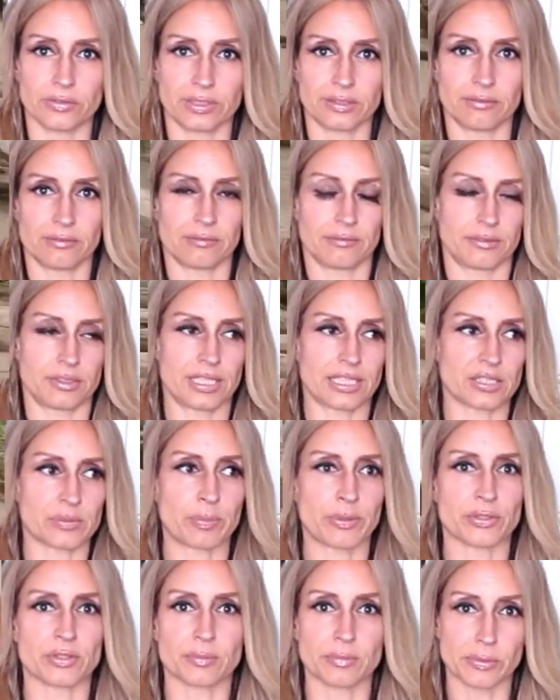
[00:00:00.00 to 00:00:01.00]
and
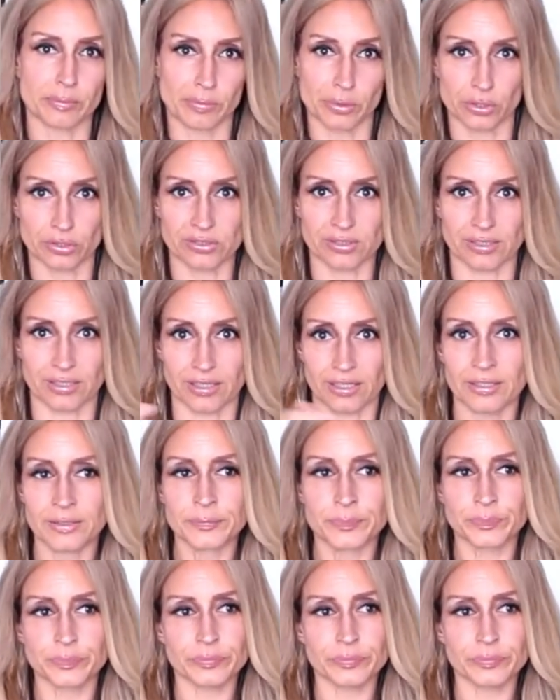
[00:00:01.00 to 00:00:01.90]
expose them to MRSA.